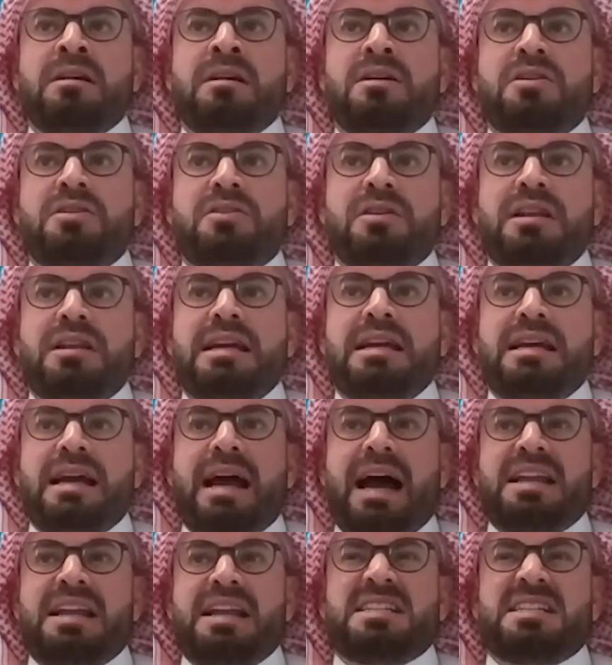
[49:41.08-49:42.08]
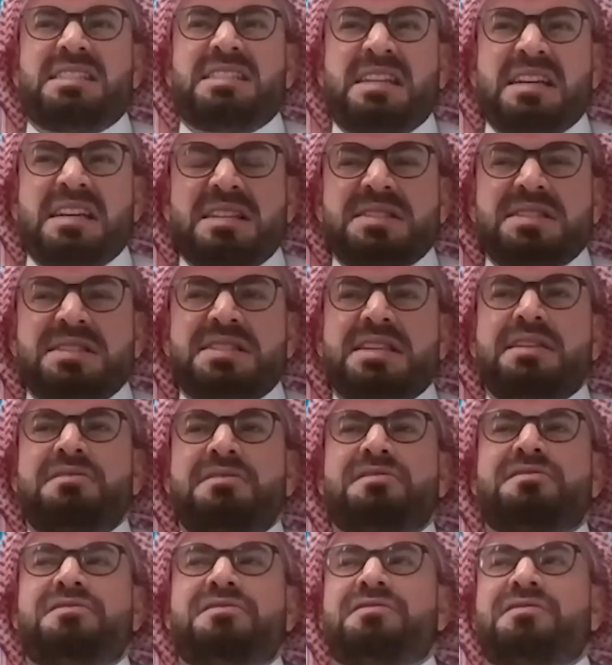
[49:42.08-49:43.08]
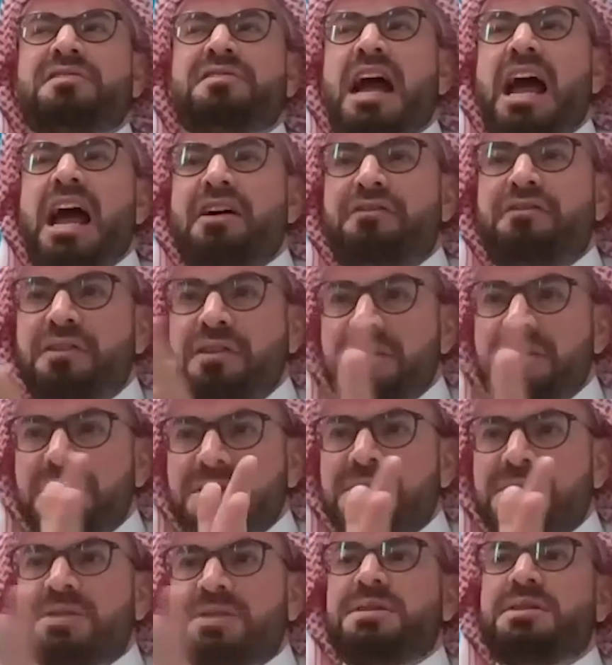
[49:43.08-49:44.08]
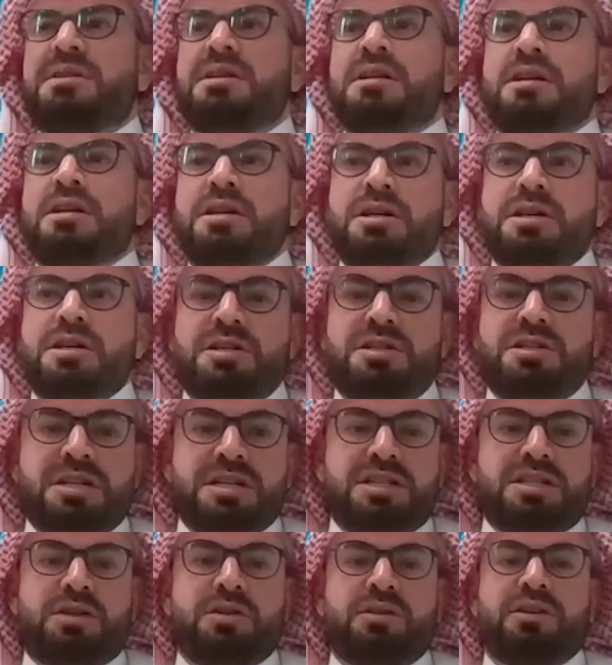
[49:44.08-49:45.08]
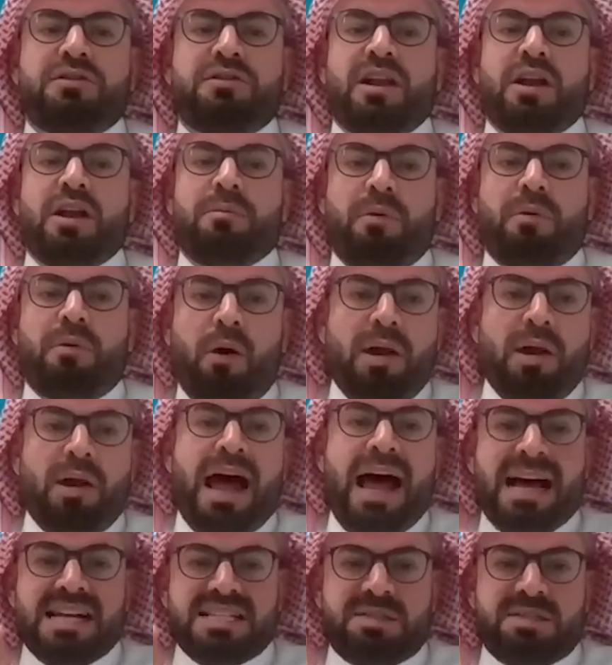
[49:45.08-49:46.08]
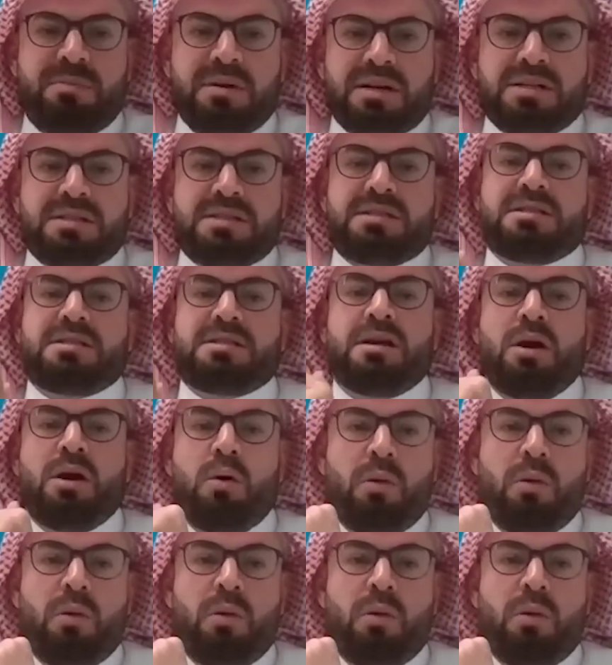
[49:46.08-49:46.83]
really an extensive efforts just to develop all aspects.